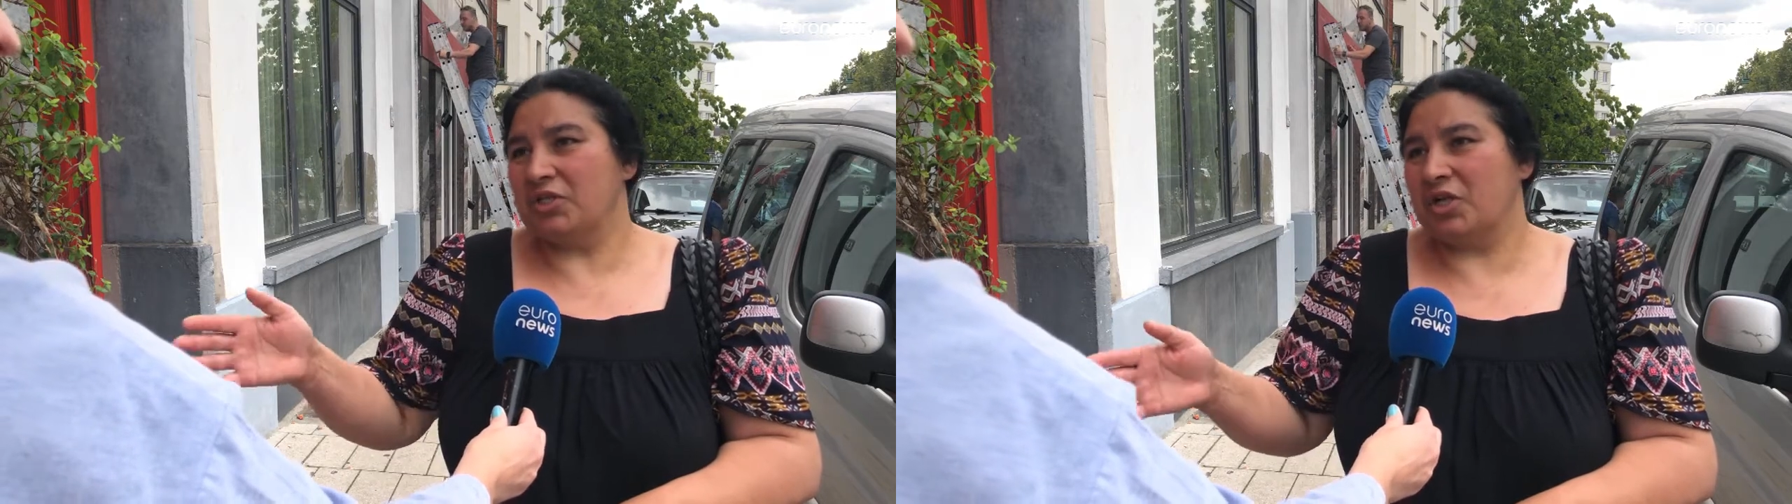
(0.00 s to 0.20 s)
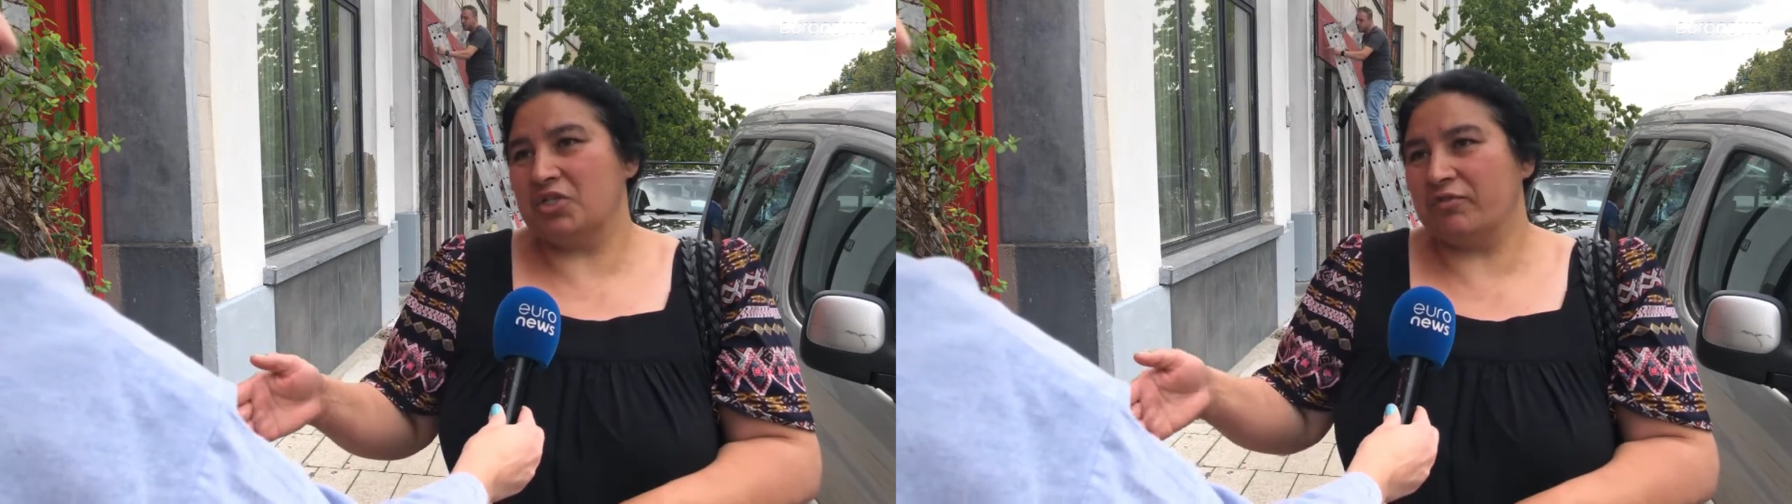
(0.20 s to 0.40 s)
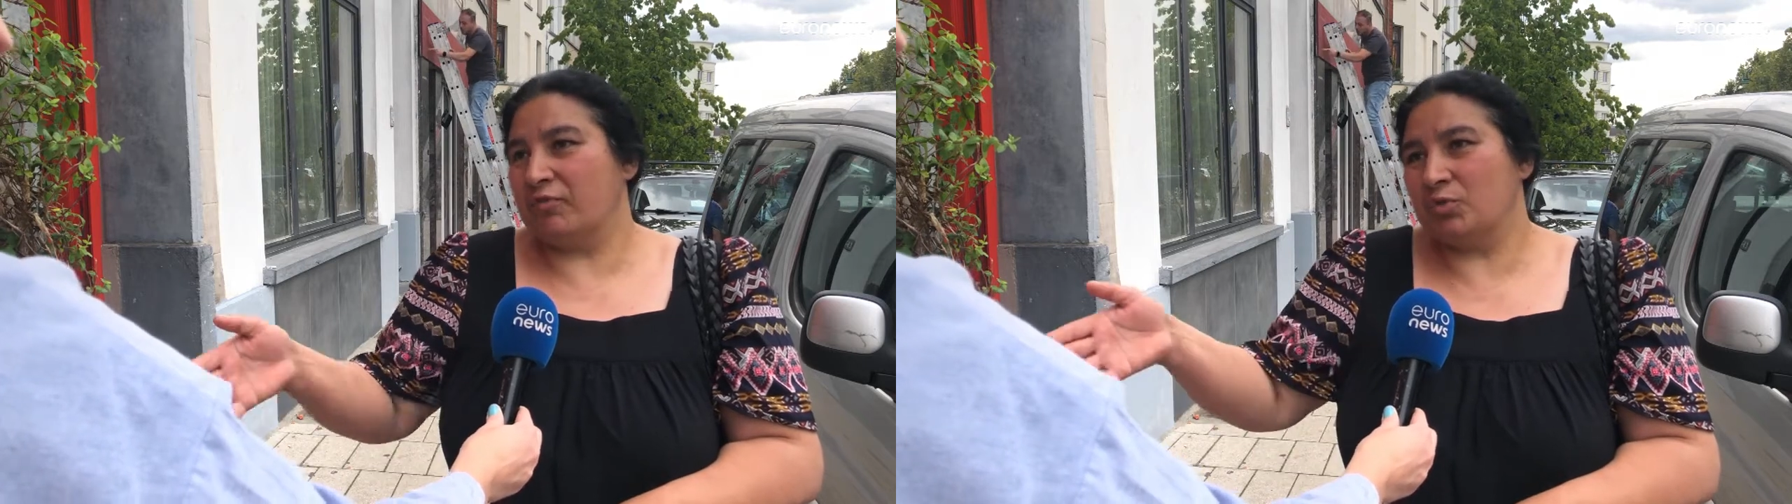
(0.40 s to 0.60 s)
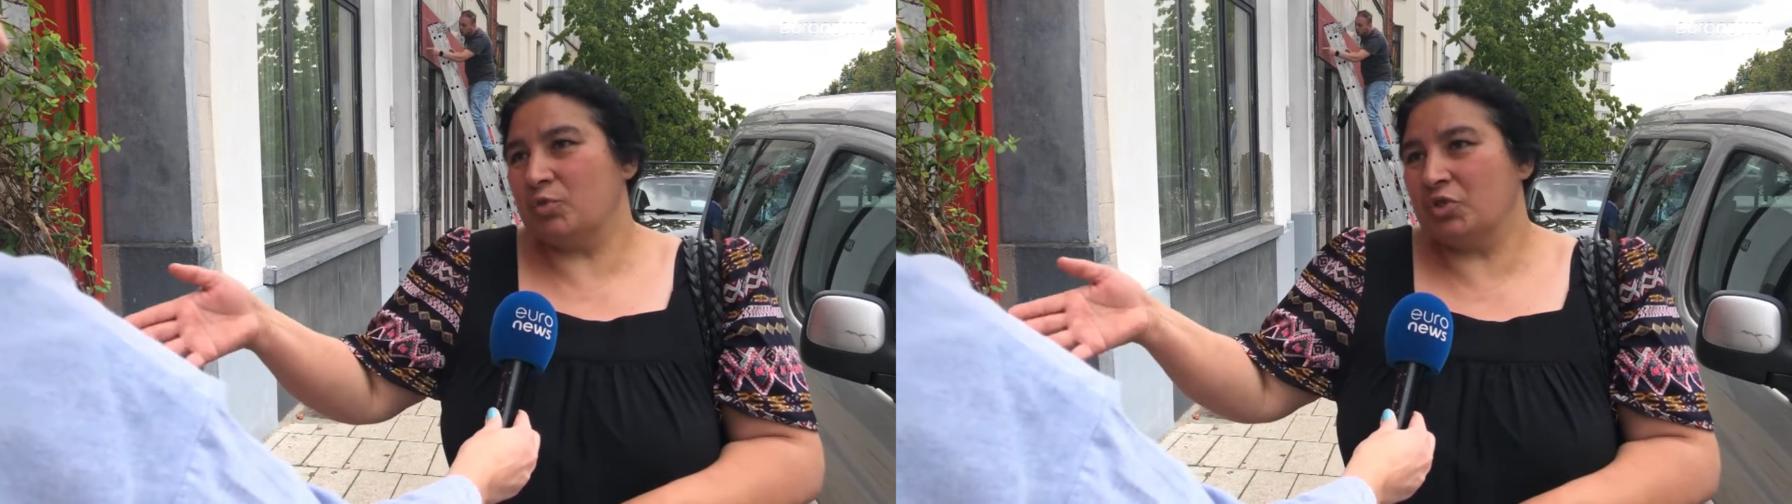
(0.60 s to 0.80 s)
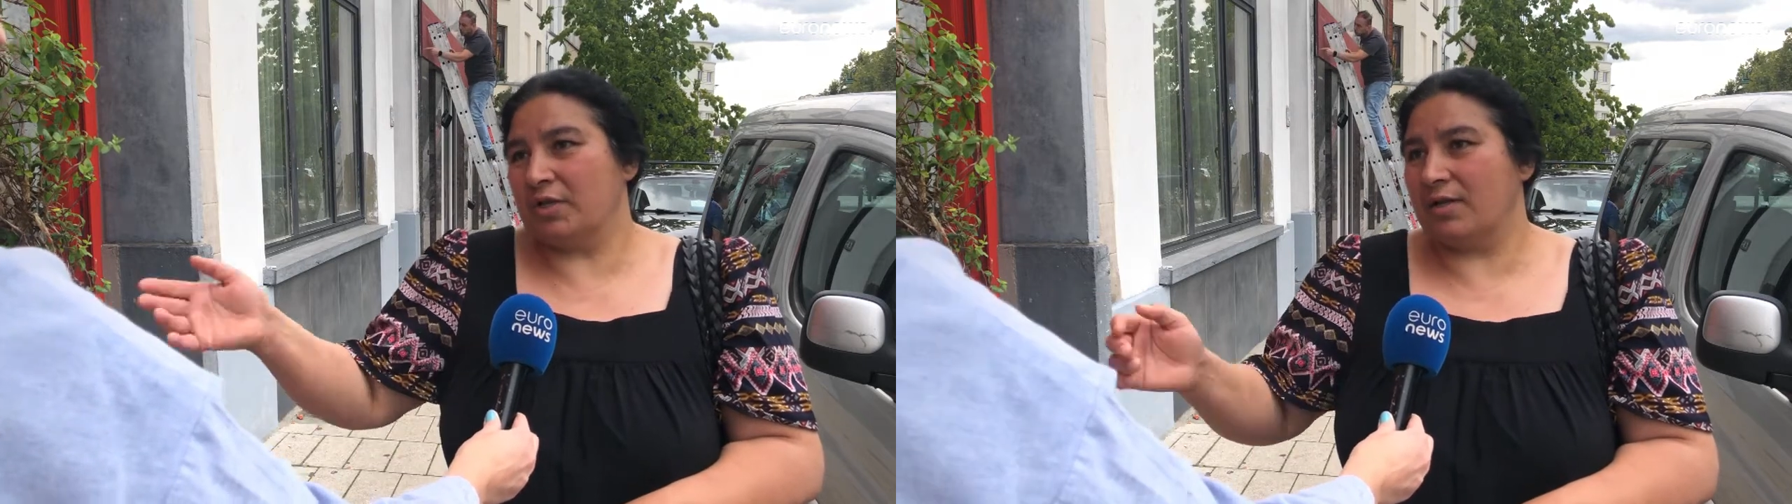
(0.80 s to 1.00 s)
month for this
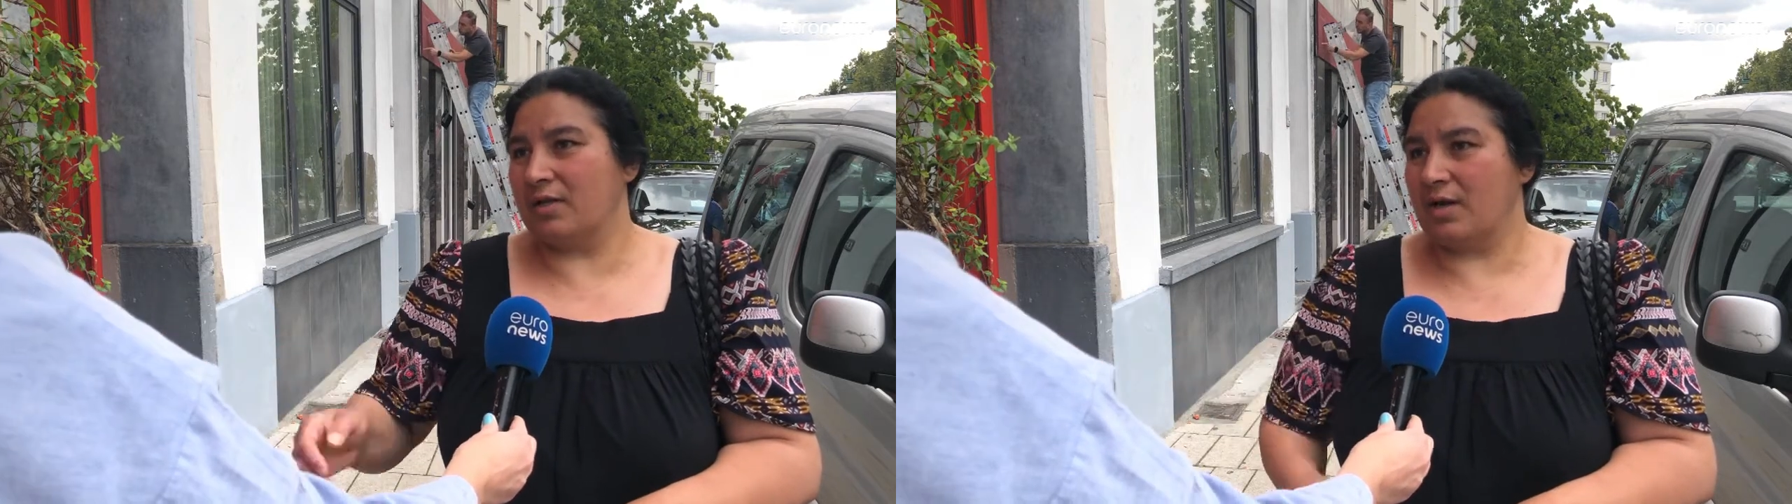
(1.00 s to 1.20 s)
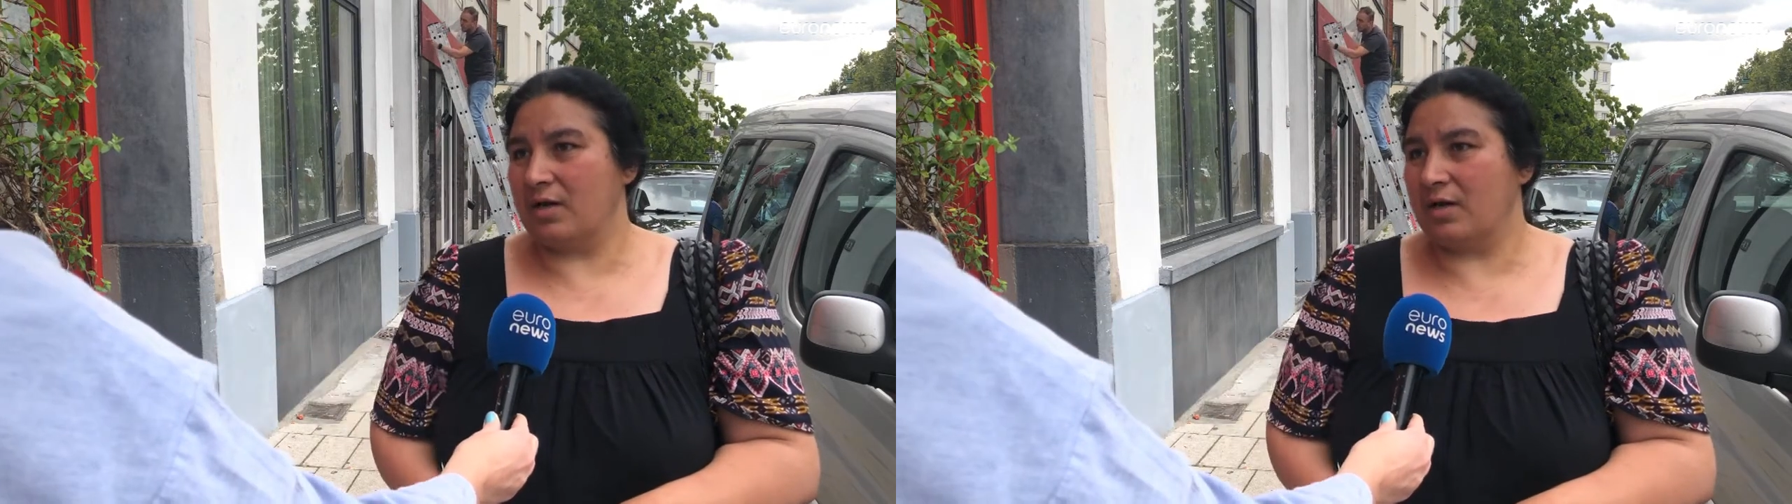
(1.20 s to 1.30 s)
place.